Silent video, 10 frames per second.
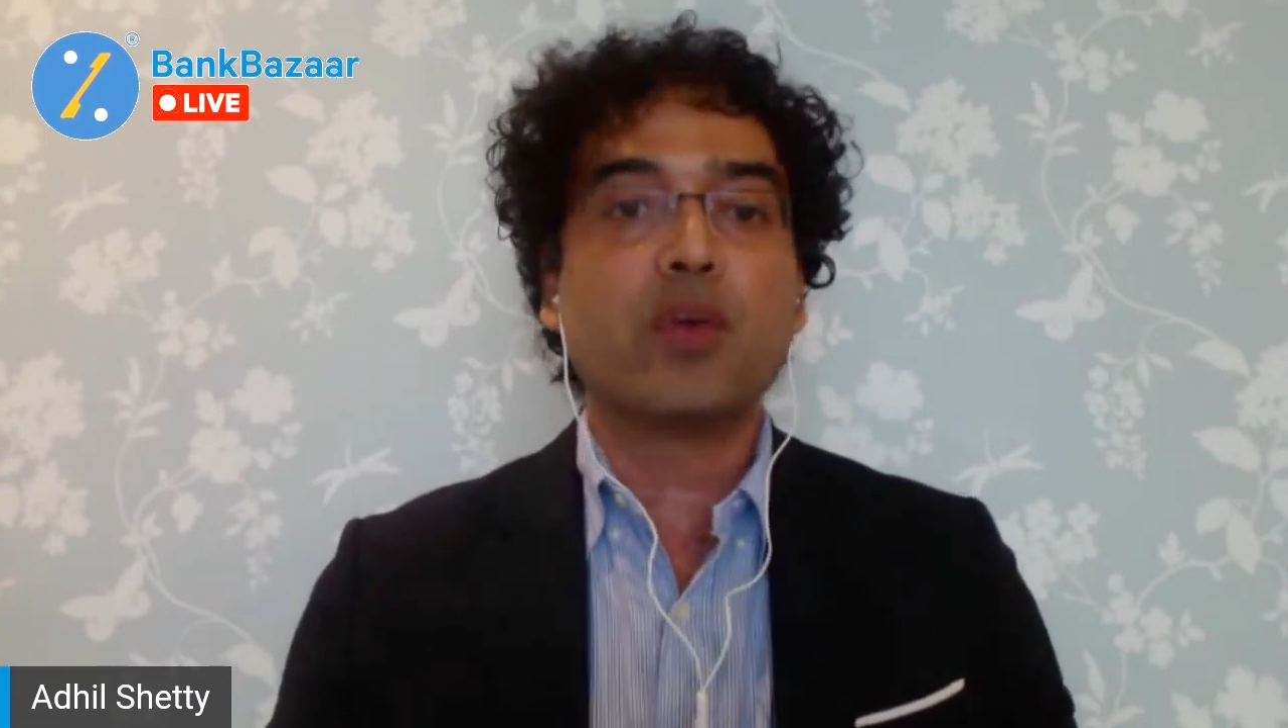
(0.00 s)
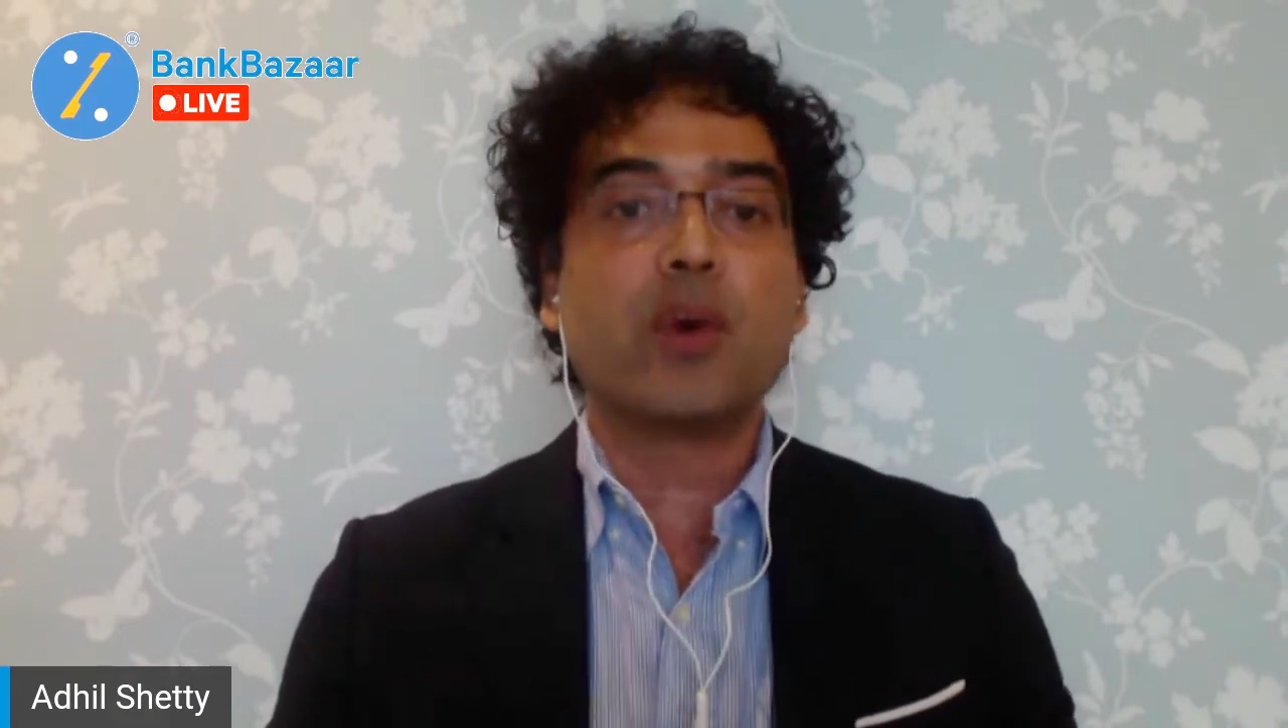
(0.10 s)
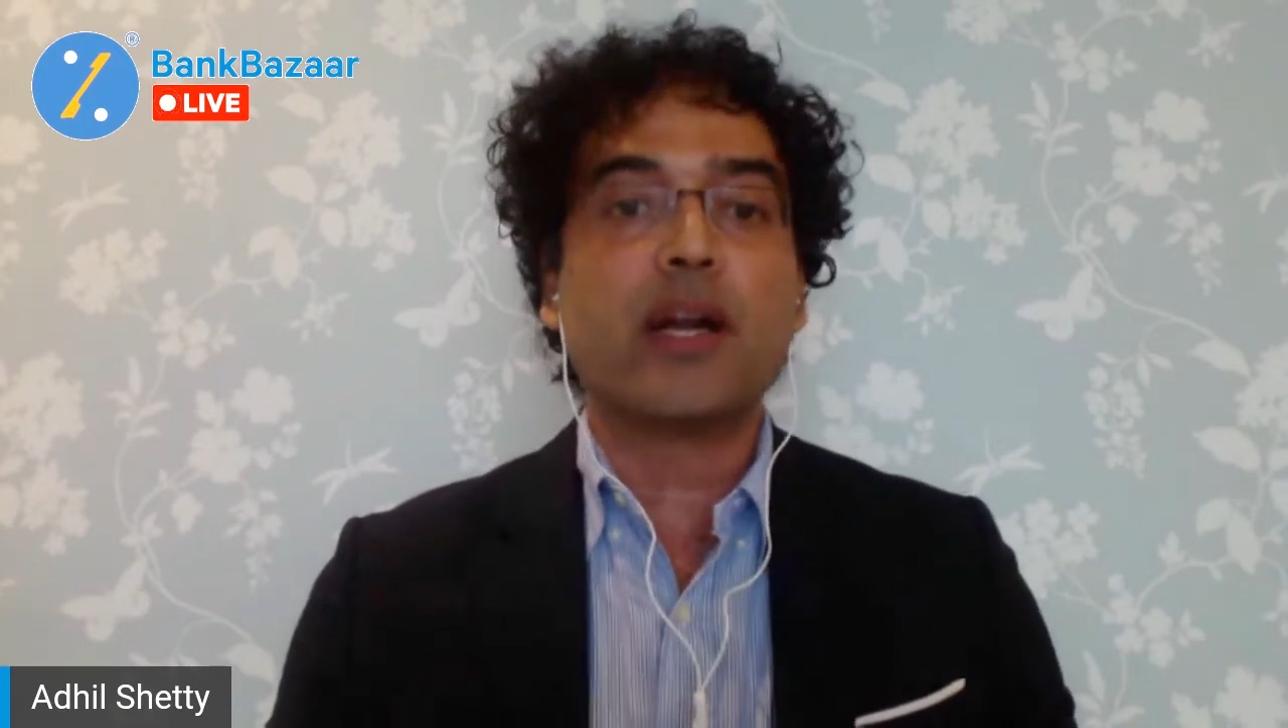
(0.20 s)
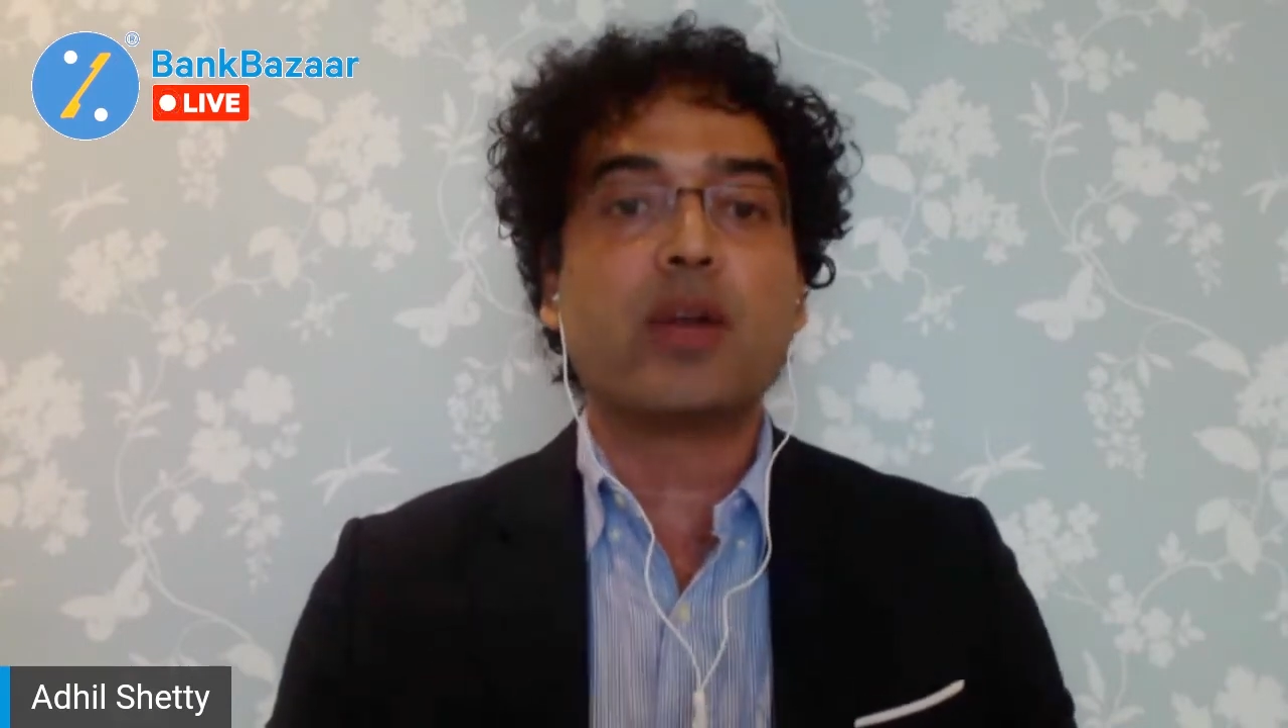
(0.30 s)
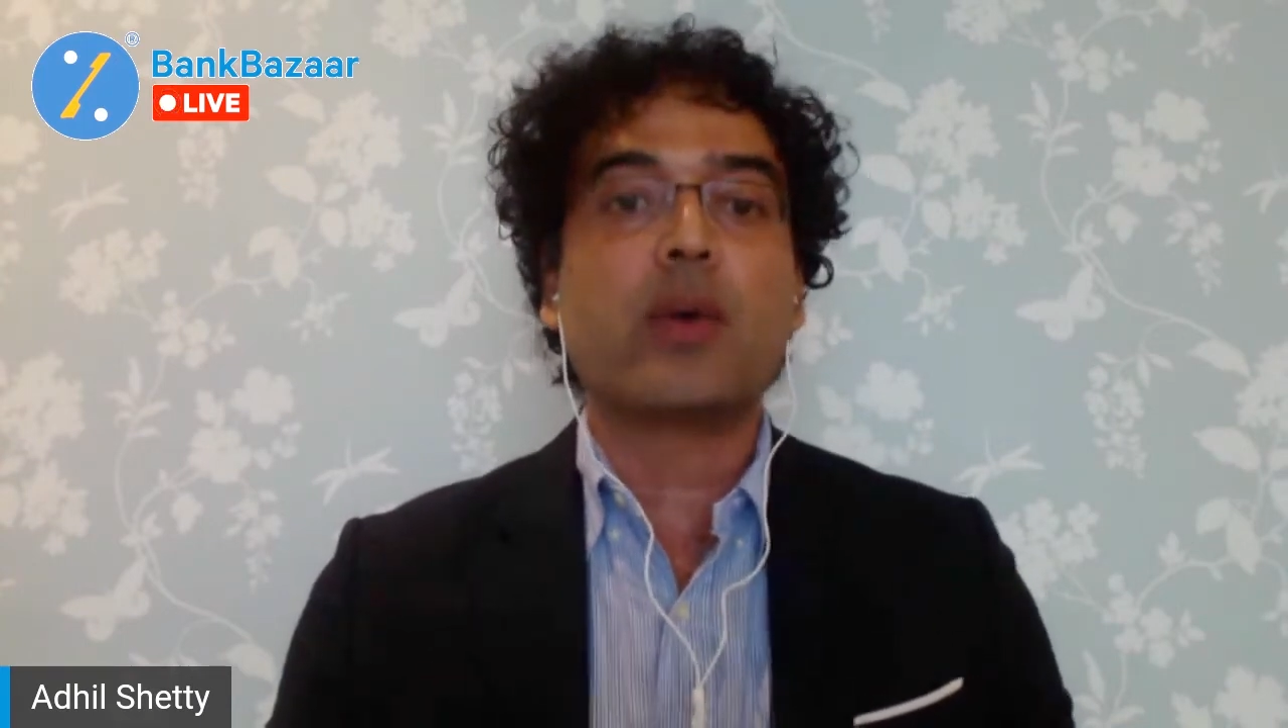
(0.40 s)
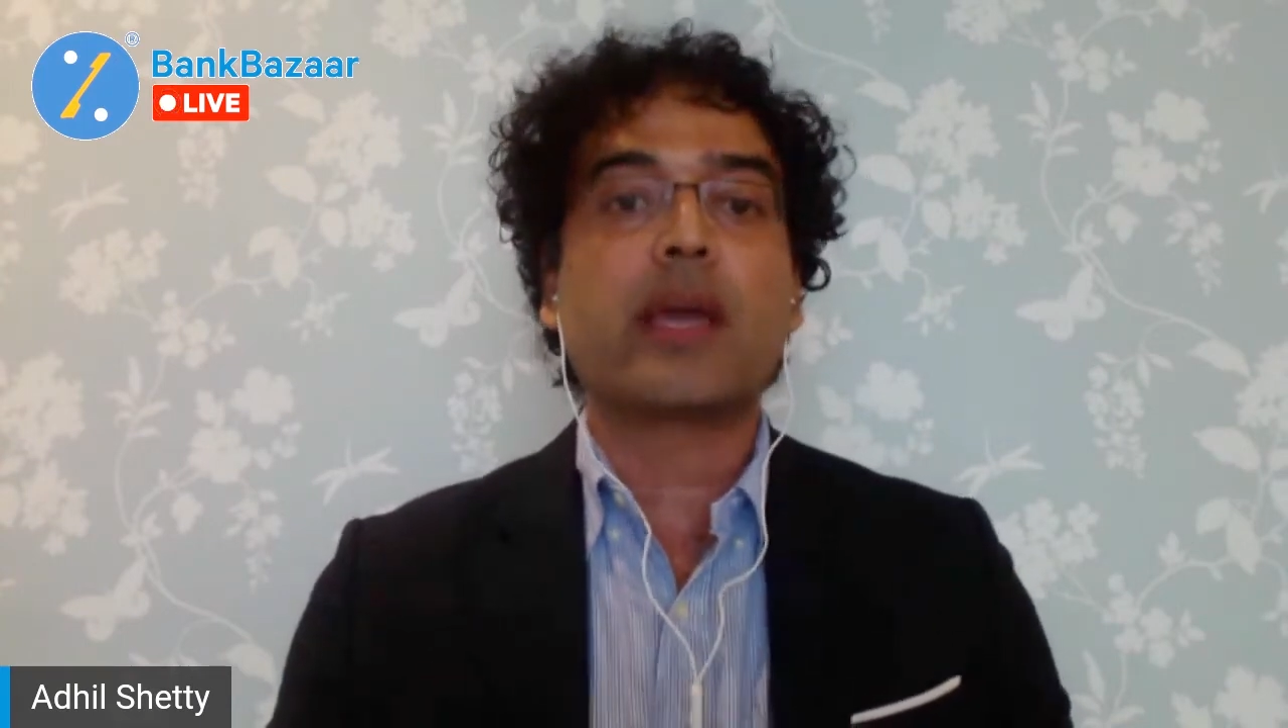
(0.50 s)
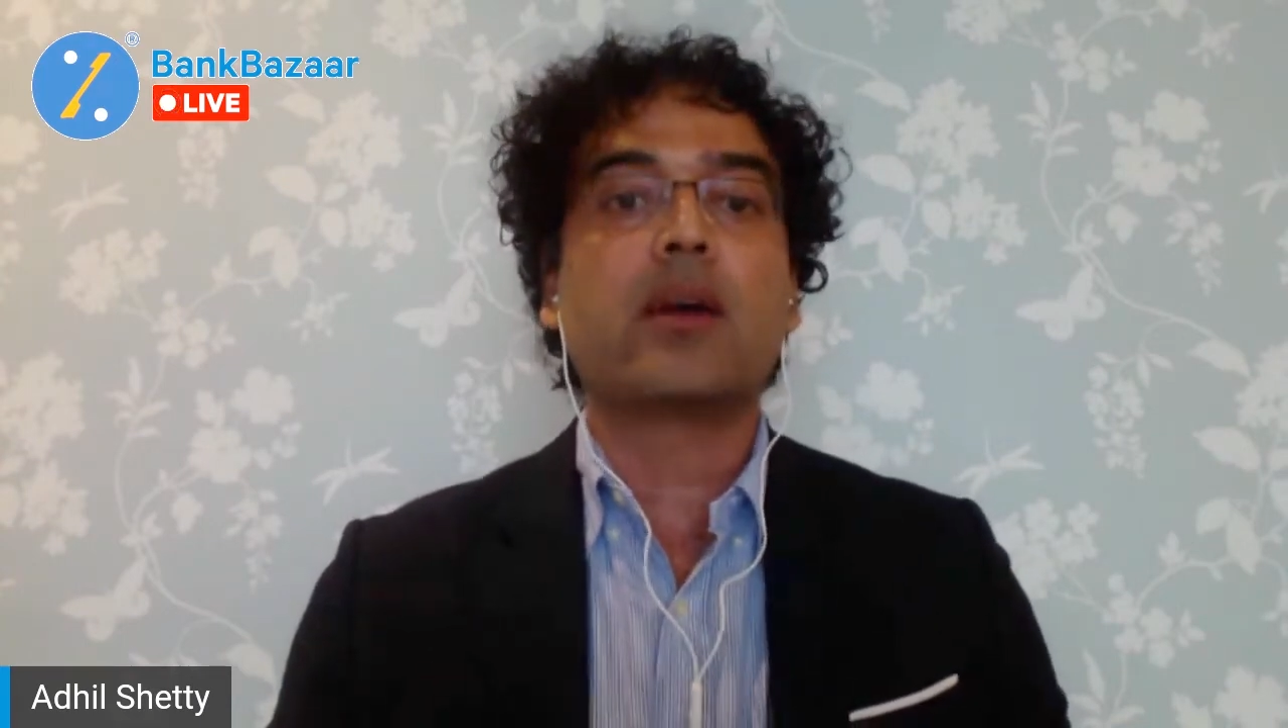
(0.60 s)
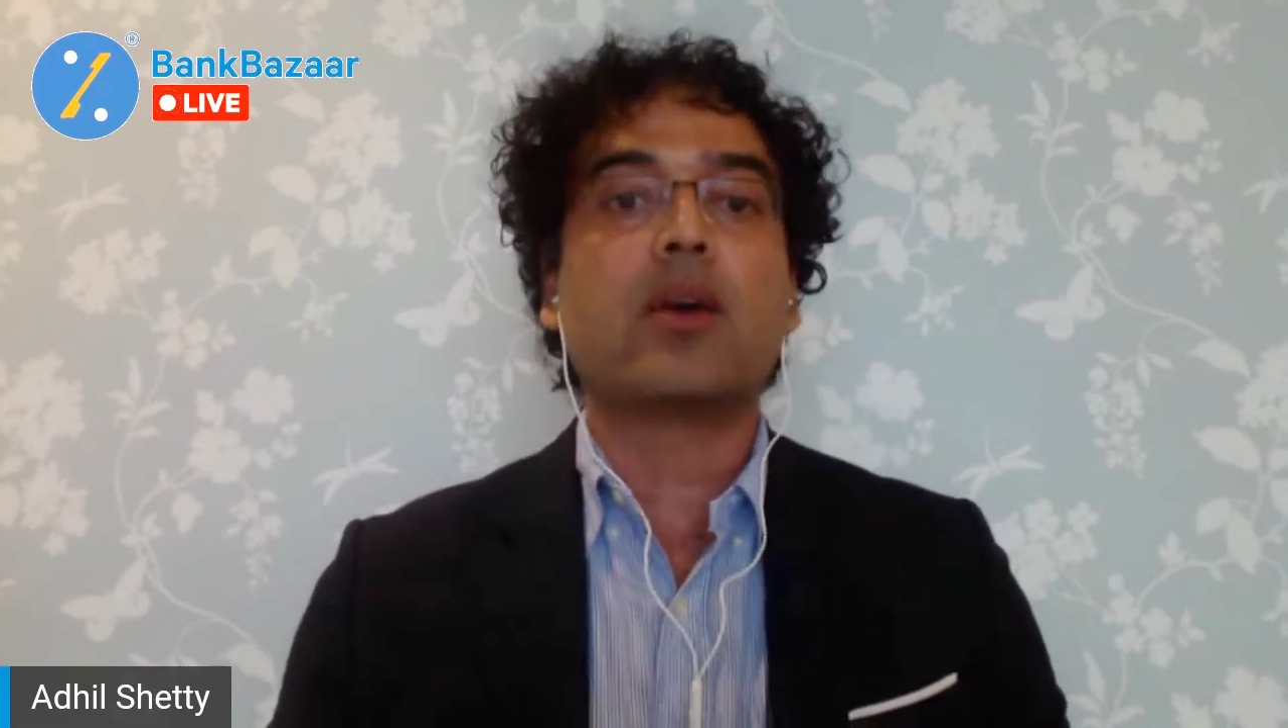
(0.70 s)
are doing